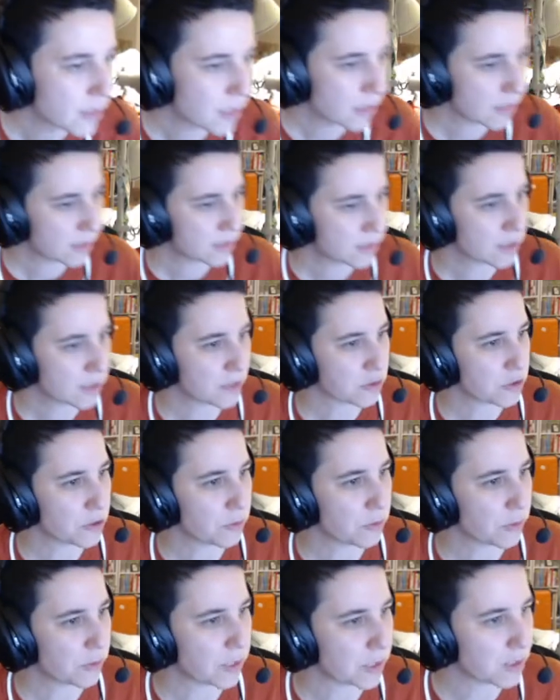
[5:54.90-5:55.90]
it's not
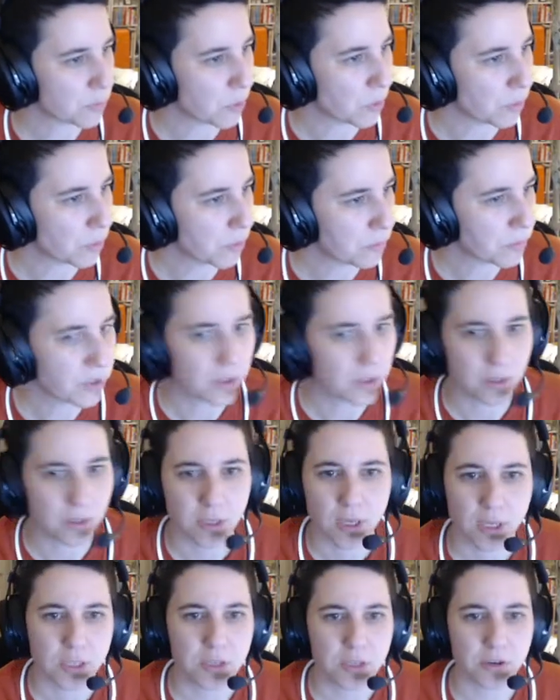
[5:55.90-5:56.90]
showing at the moment, but
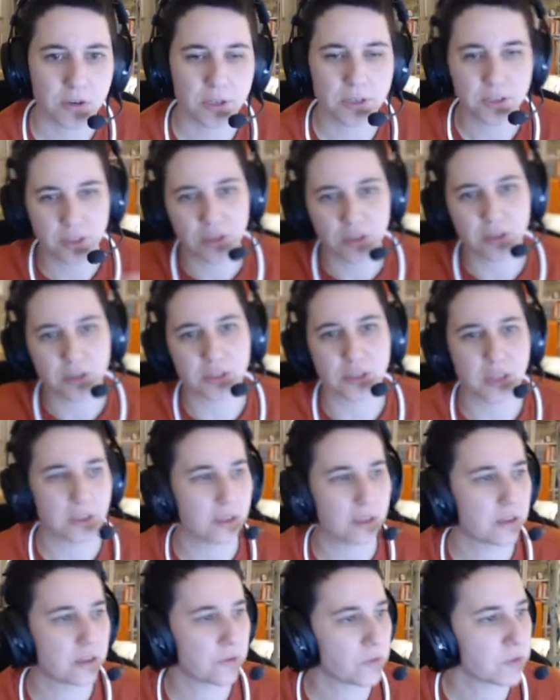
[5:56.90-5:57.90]
you can set
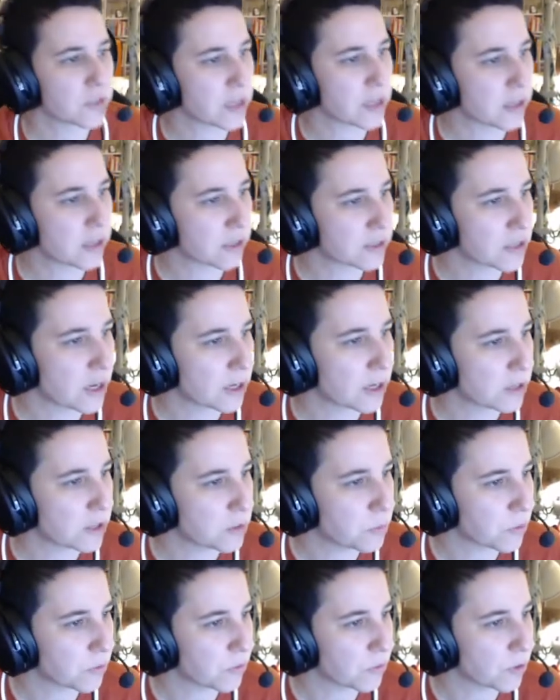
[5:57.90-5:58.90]
the different settings to how you
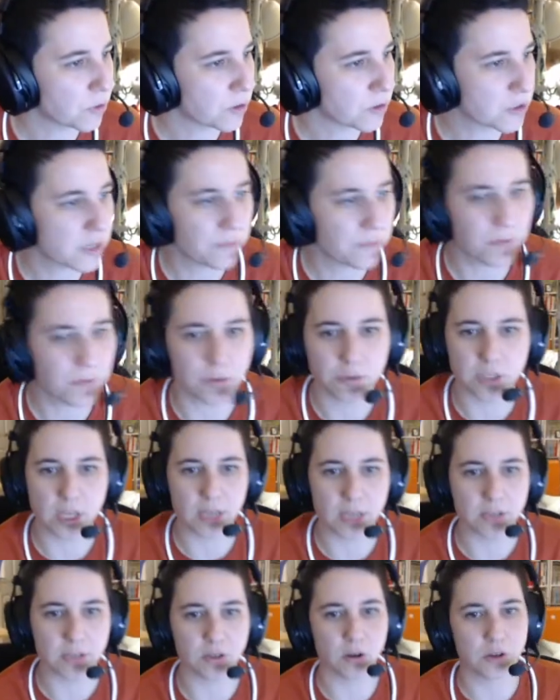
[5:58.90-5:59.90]
prefer. Some folks
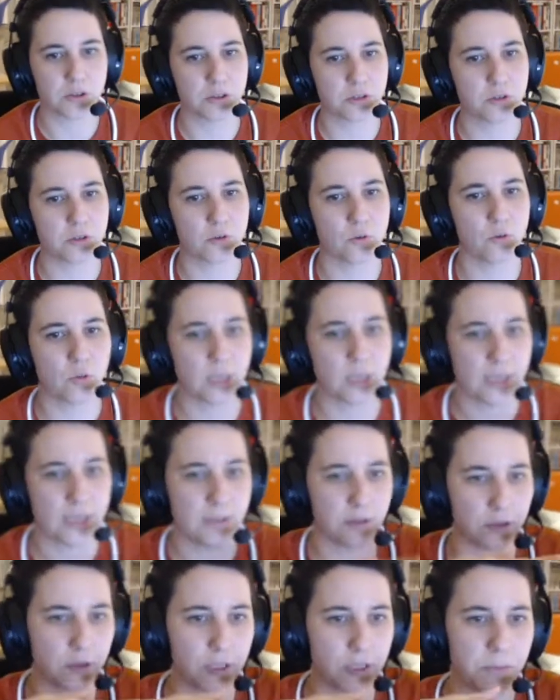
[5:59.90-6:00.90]
like to also lay
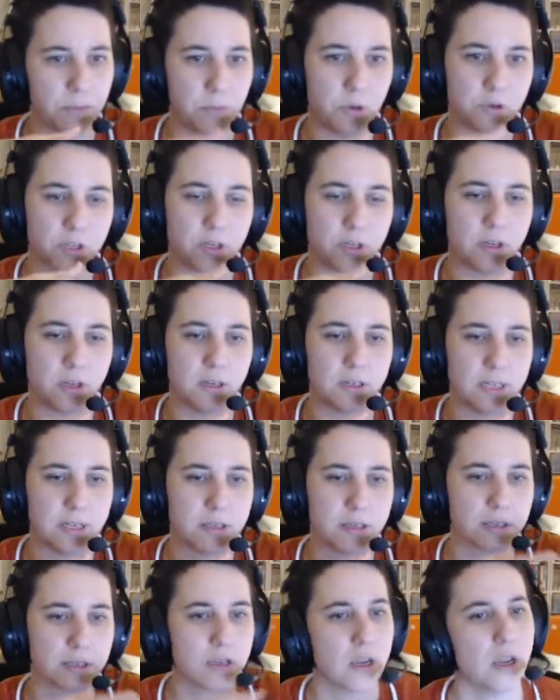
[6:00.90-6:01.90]
their leap motion on a
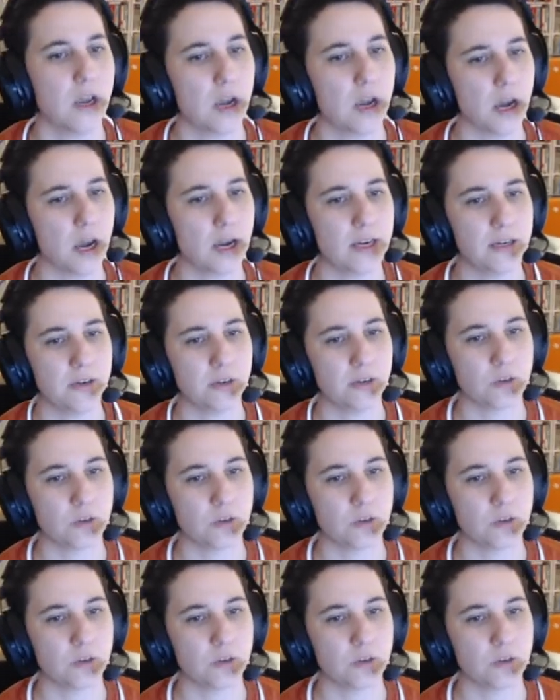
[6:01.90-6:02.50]
desk. I use